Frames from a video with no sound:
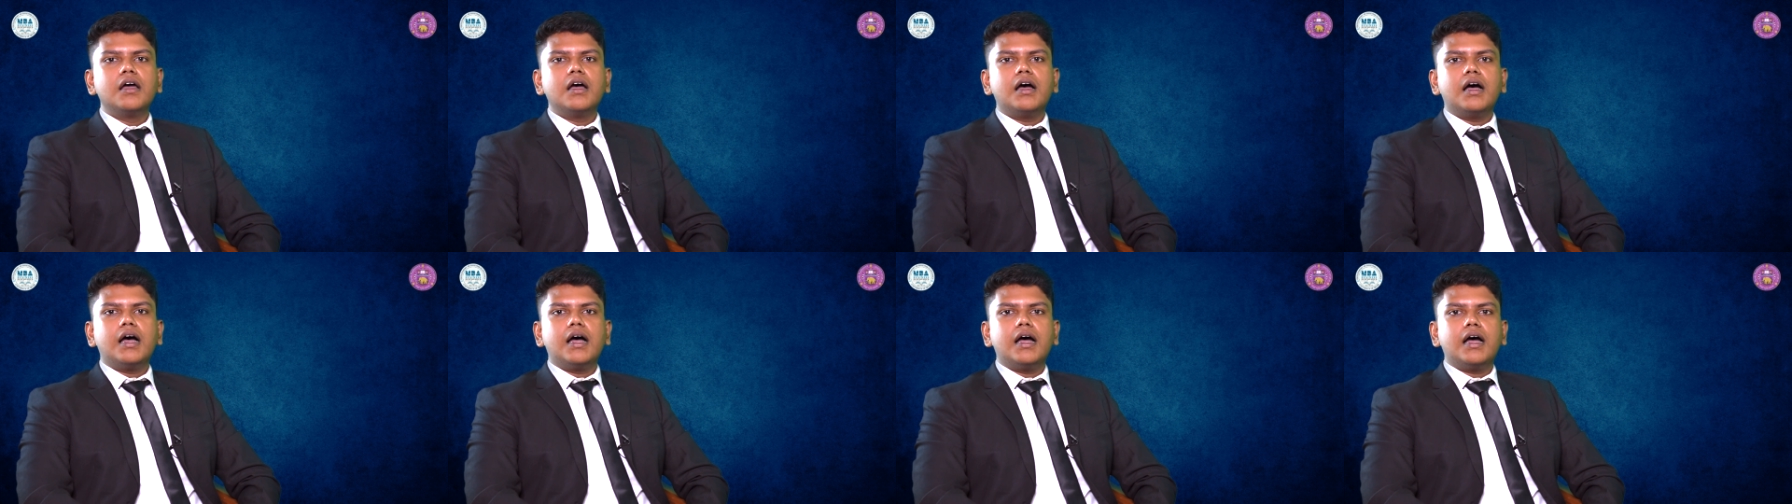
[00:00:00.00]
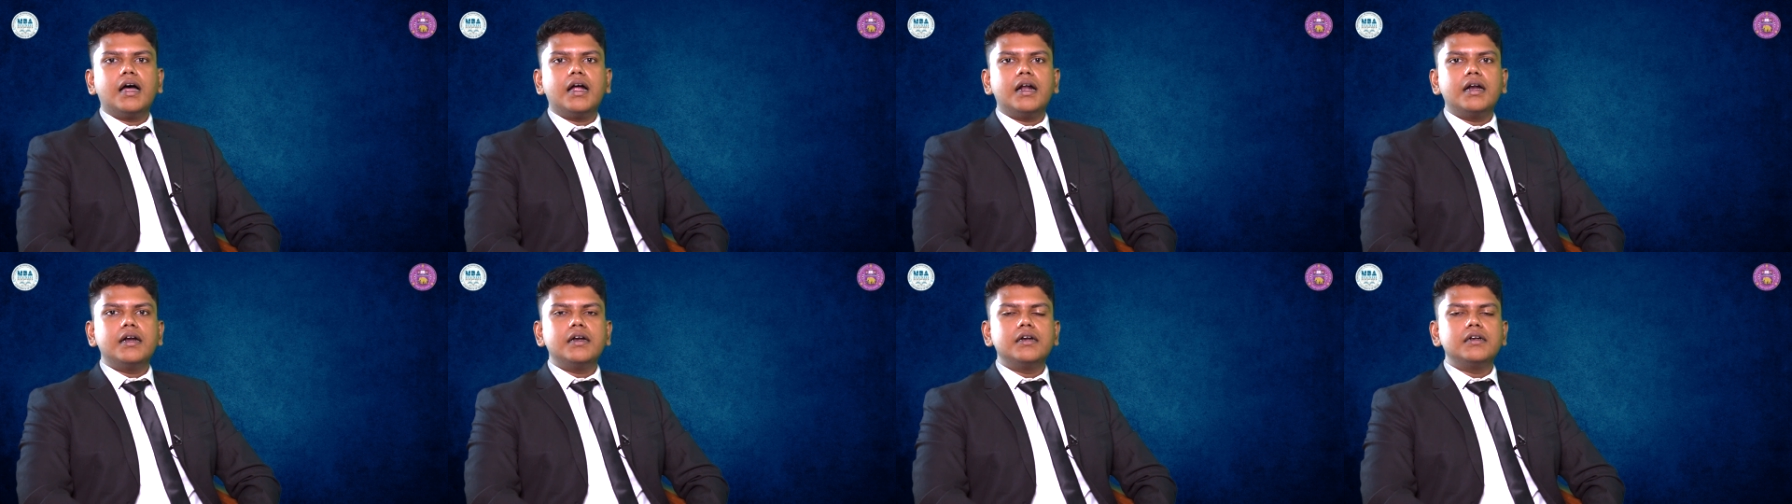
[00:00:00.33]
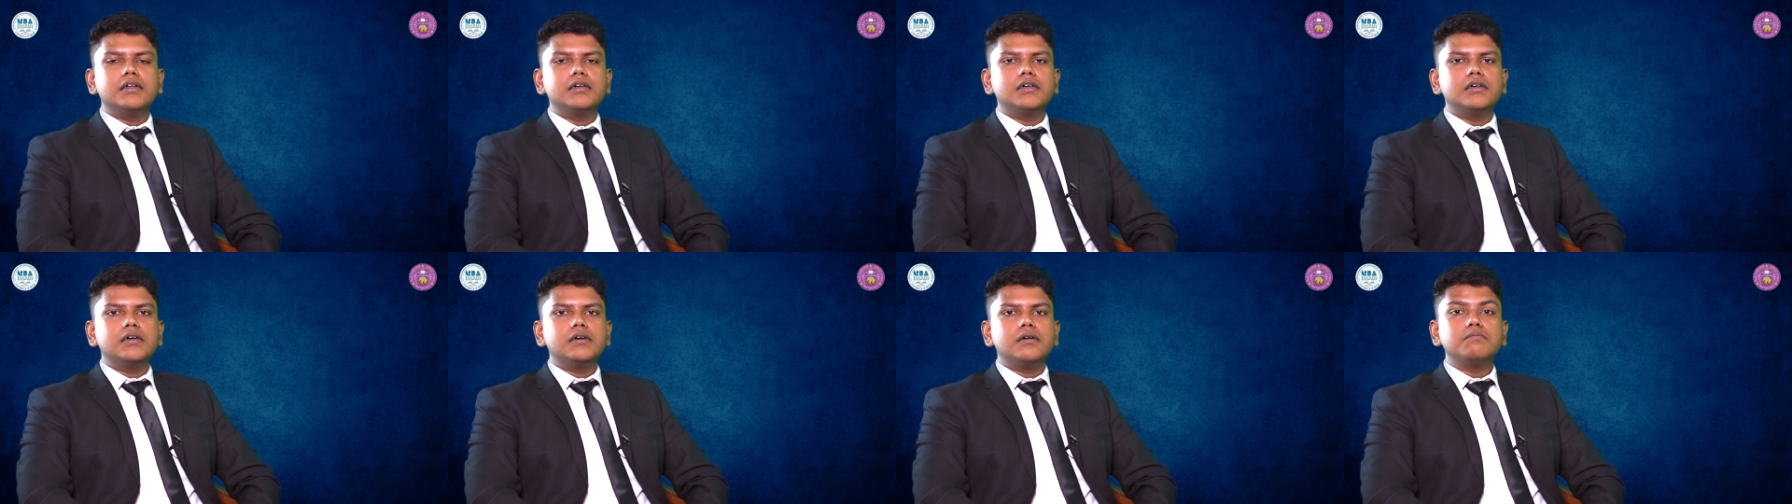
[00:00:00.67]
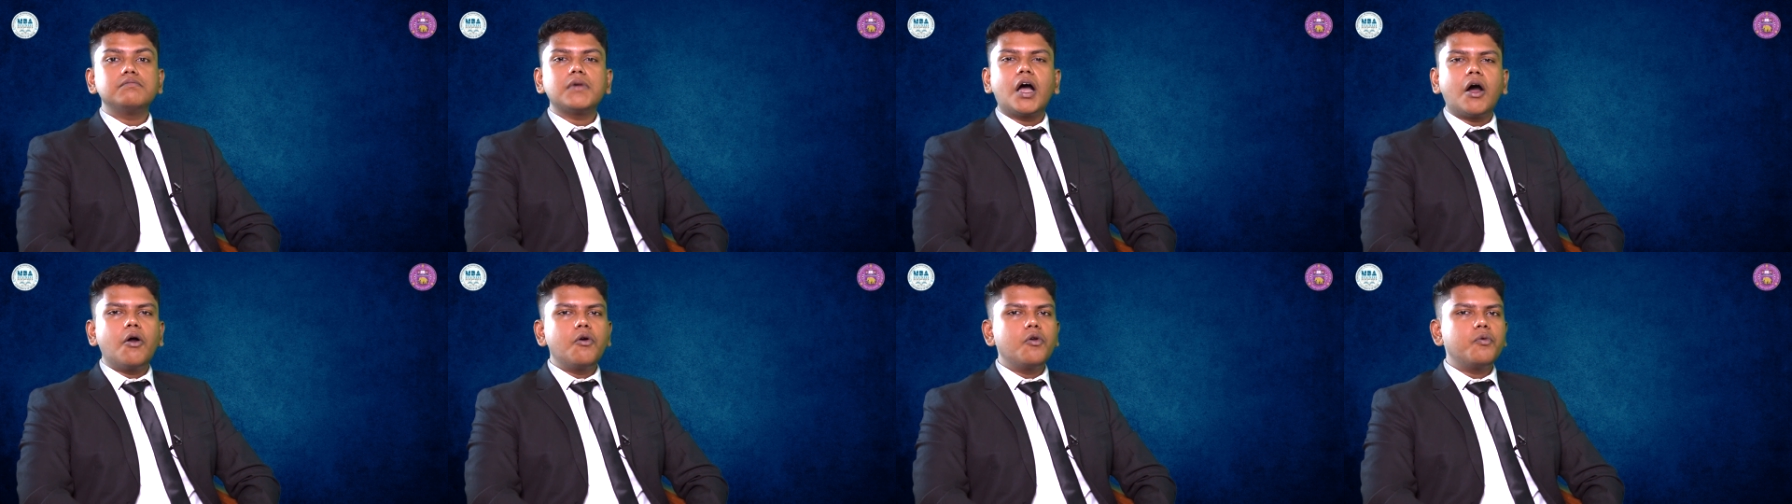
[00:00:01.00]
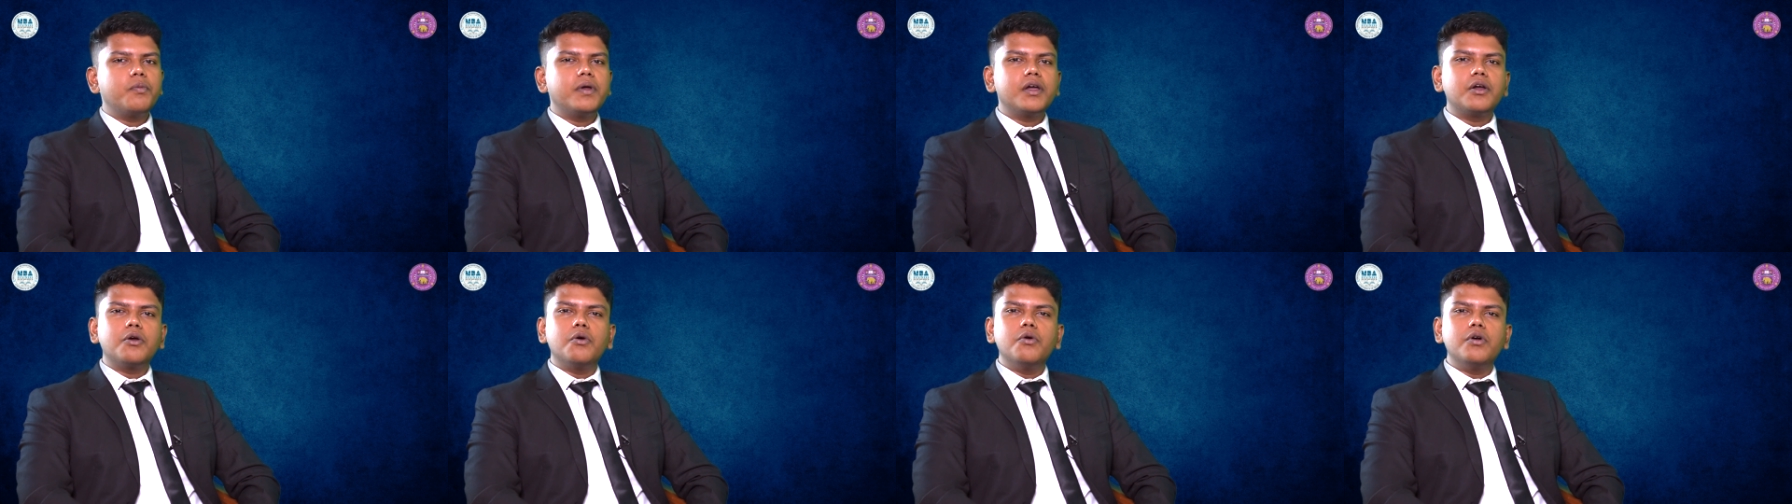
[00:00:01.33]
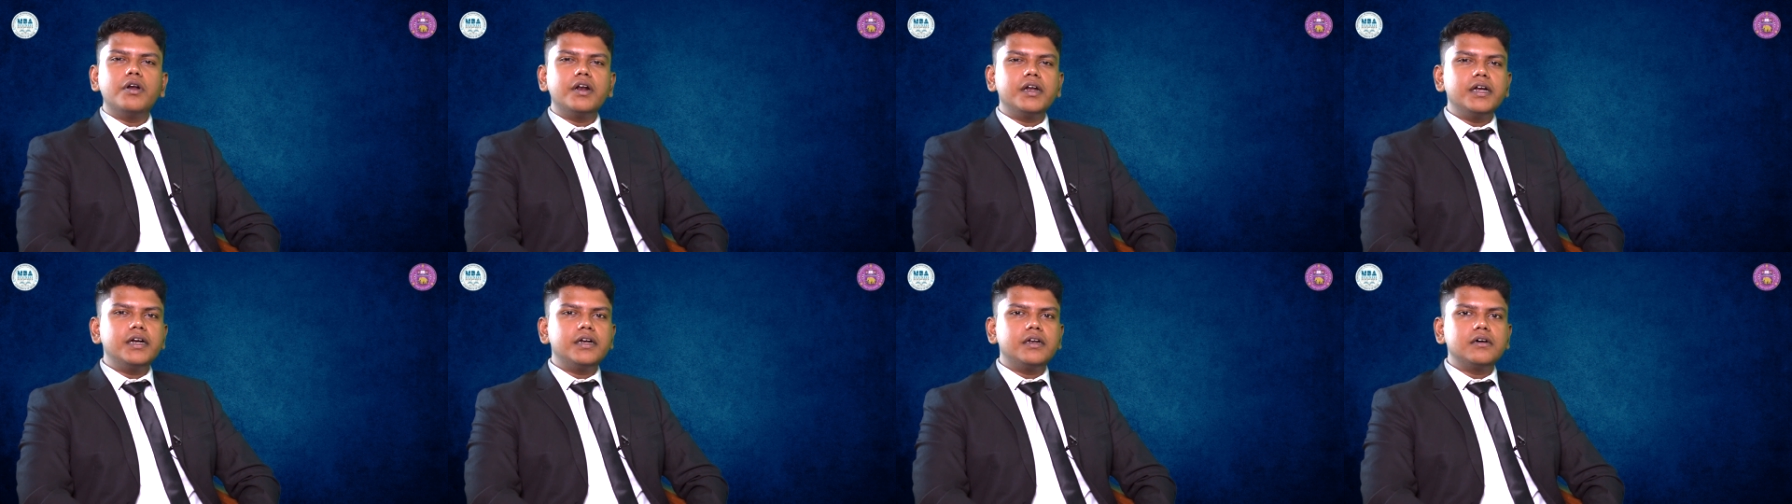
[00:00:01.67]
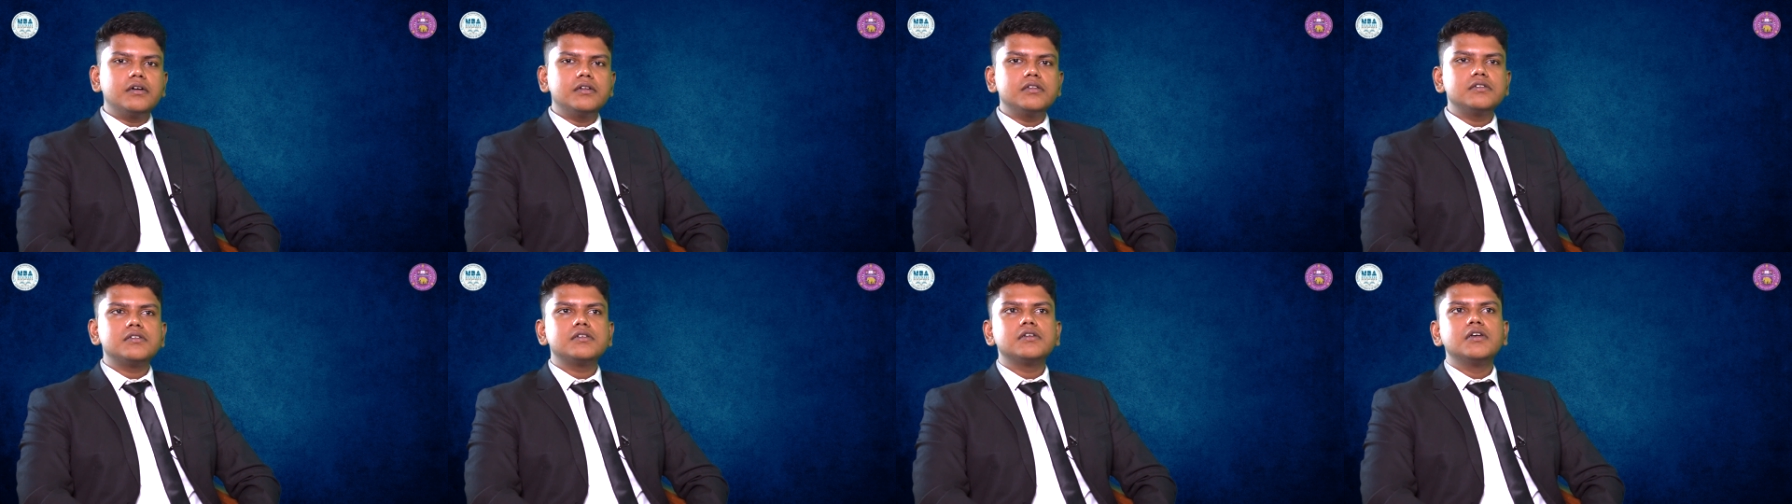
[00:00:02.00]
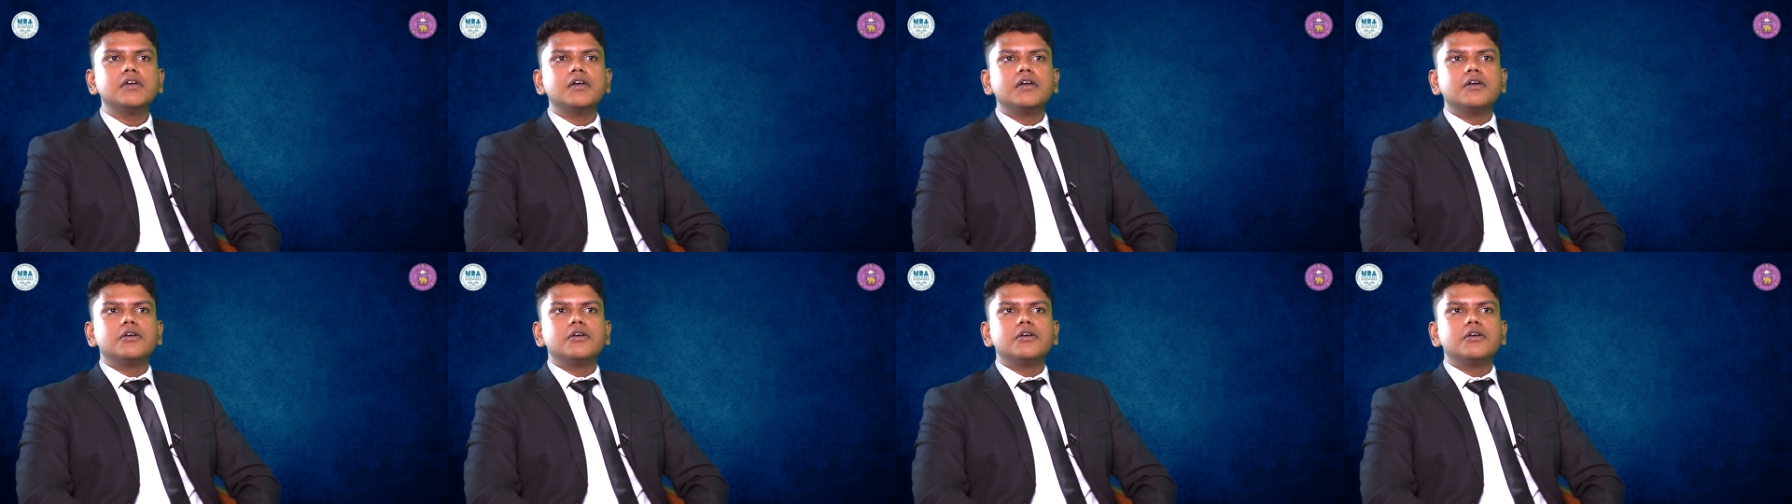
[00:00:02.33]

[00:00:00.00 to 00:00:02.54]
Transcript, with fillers: and uh, how to make good returns.